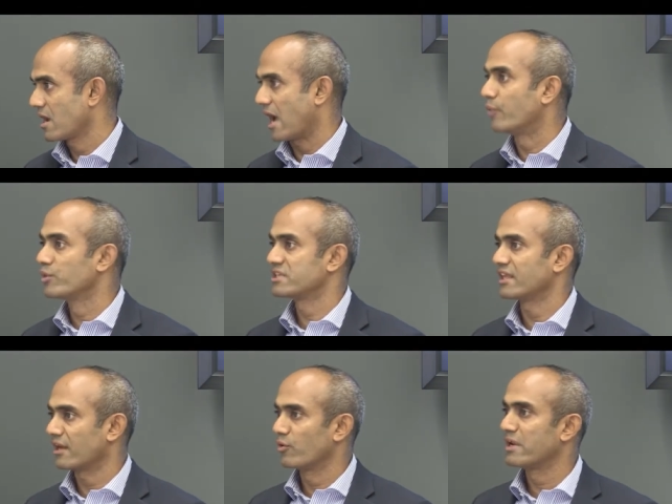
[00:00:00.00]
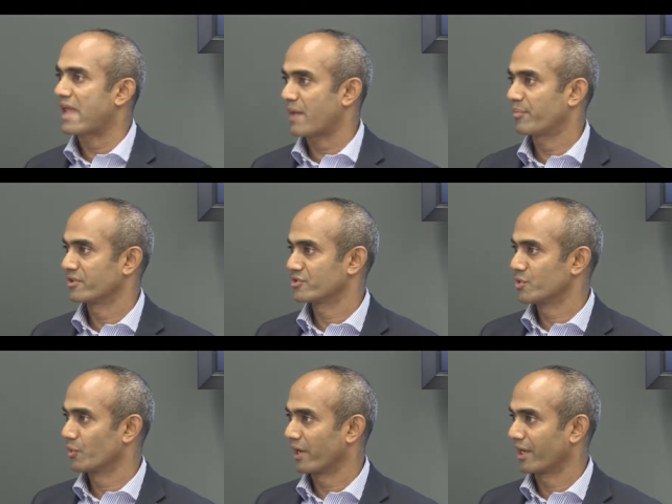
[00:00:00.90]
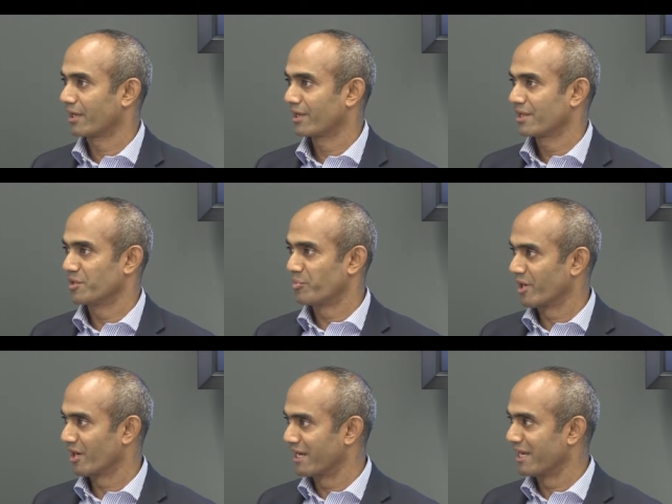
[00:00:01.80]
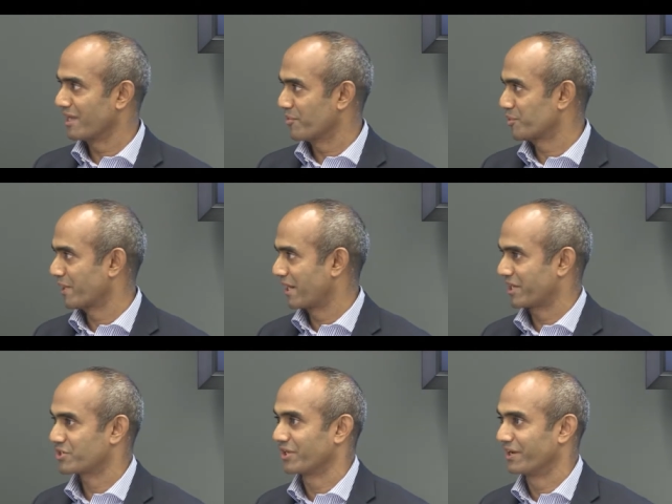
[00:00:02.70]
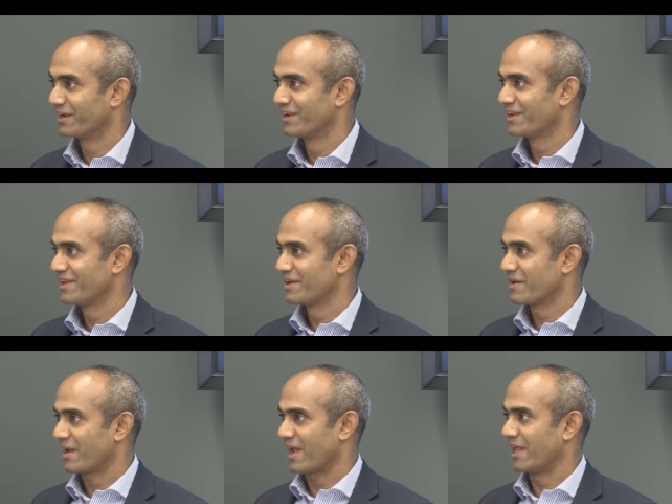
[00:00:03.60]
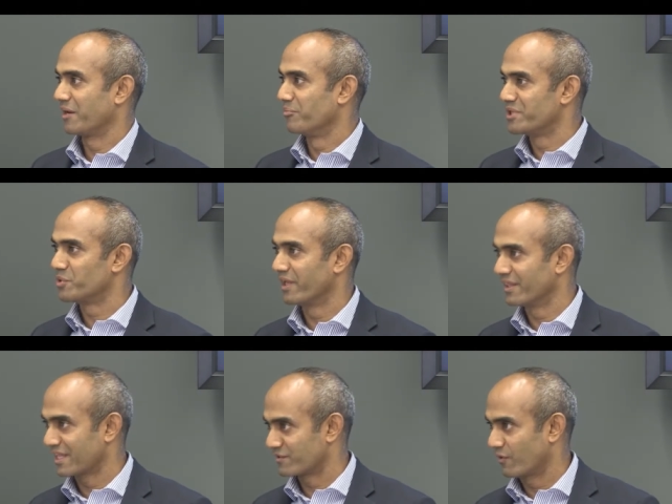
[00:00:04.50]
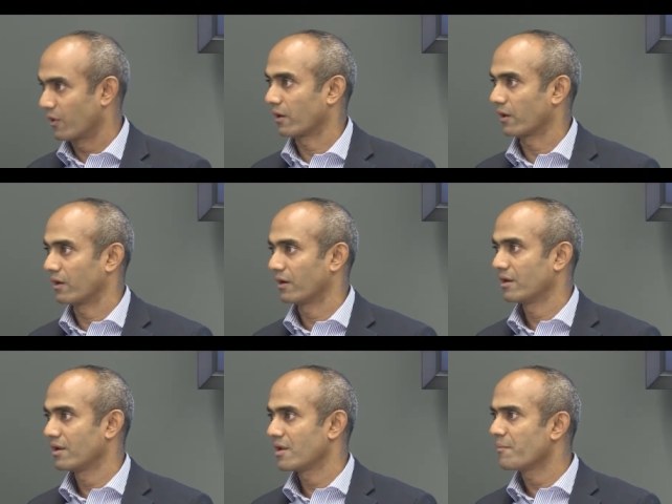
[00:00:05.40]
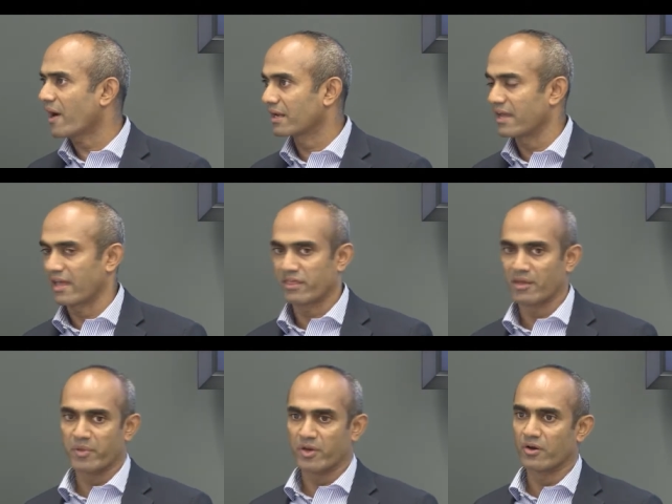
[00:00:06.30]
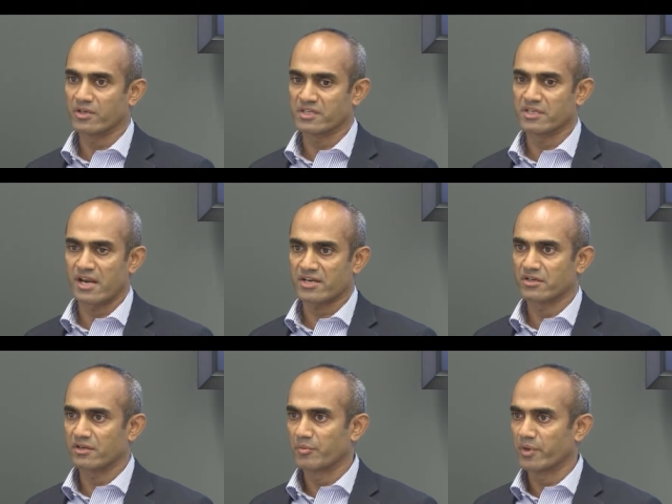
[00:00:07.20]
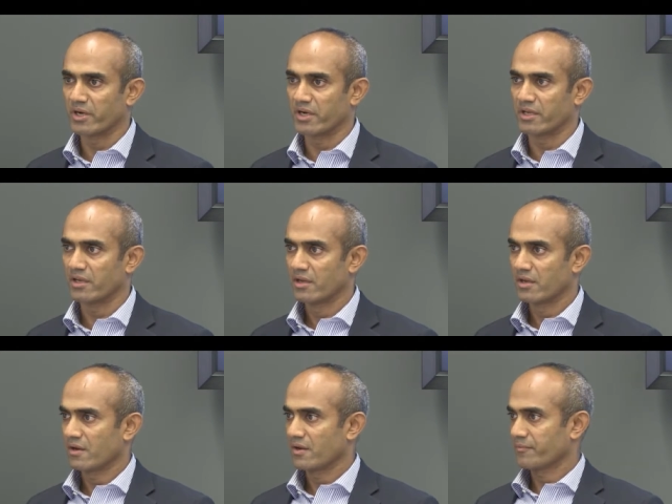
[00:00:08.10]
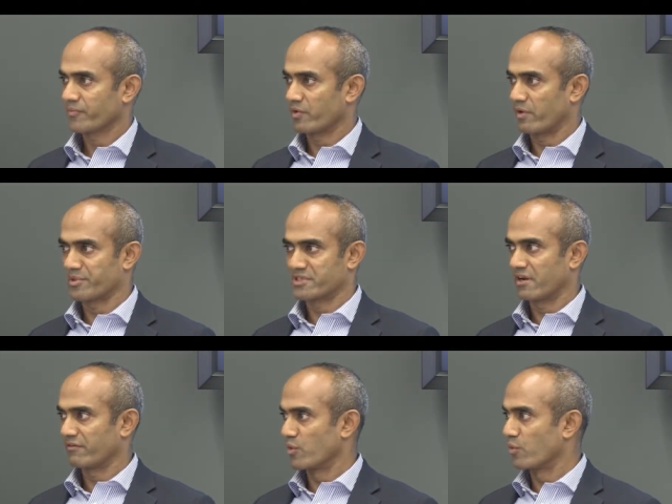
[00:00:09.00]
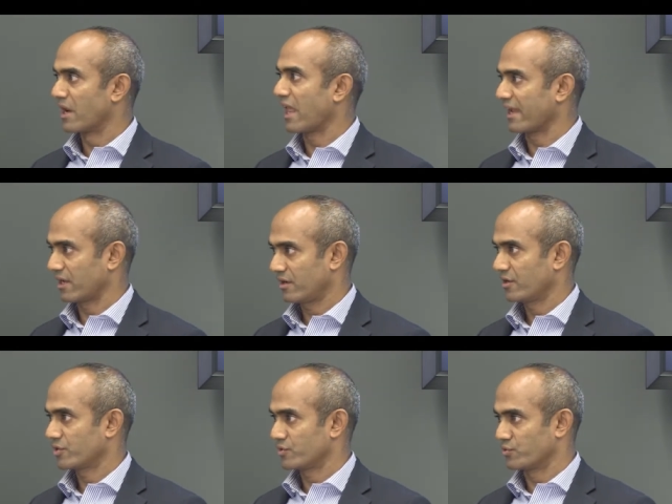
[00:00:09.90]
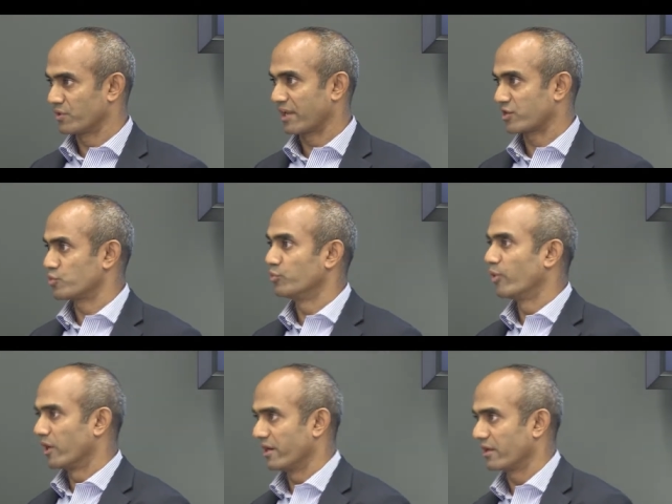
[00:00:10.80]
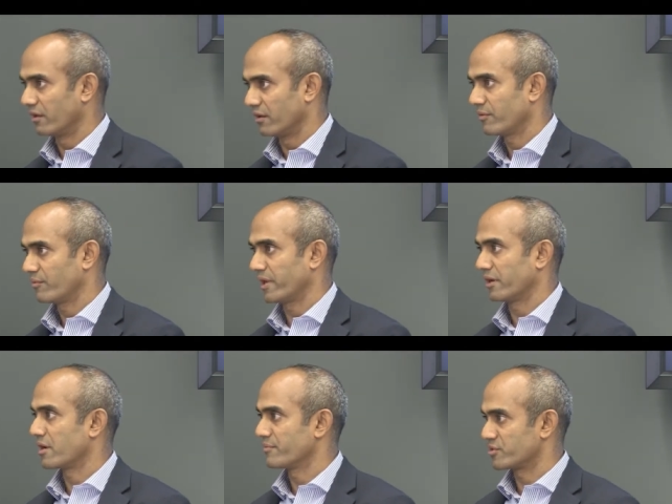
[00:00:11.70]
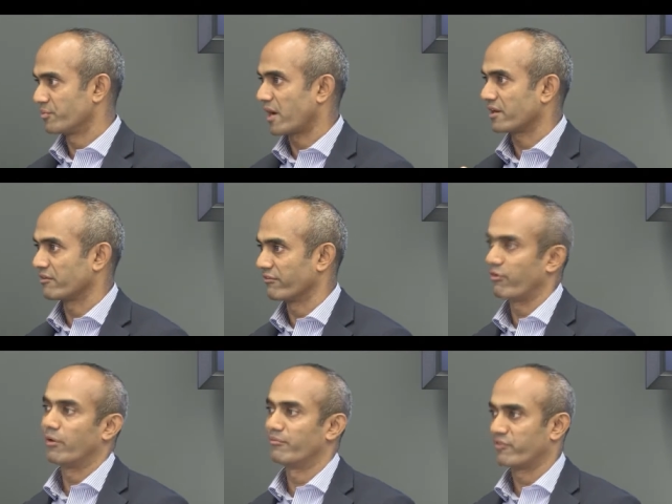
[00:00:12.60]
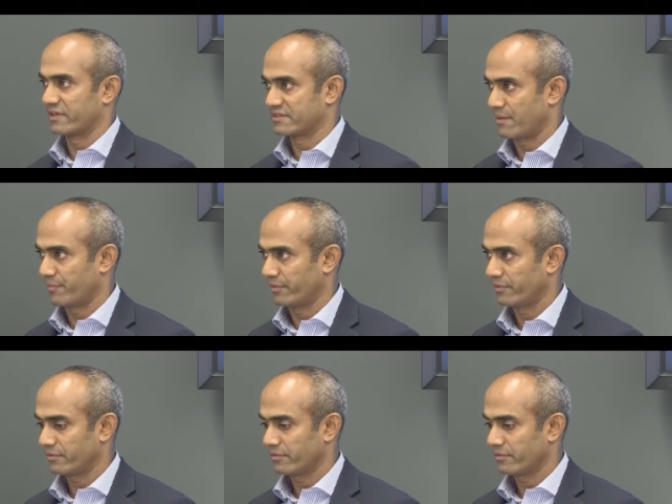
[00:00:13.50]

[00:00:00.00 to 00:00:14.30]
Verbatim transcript: I would say that only happens during the period leading up to an election, and in between that's forgotten. Partly, I think, because the international community representatives don't like to get too political when it comes to party reform, for example.